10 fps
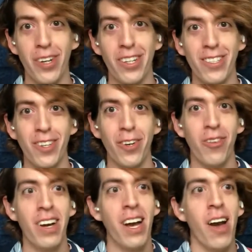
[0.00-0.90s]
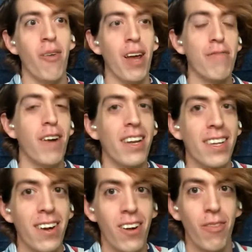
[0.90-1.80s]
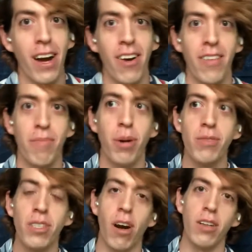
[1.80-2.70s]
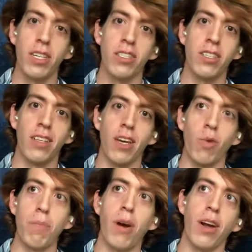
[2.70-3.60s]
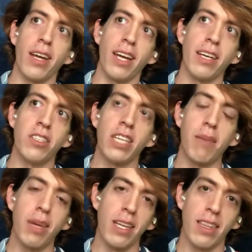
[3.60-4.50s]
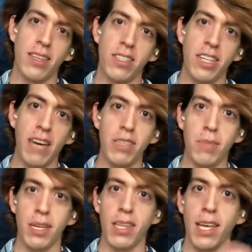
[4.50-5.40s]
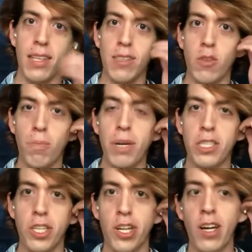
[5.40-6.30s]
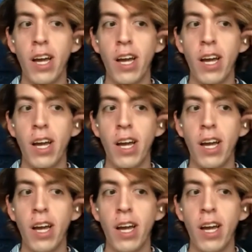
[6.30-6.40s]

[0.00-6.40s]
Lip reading: So when I finally got around post-college to like repotting it, she gave it to me in like this little pitcher.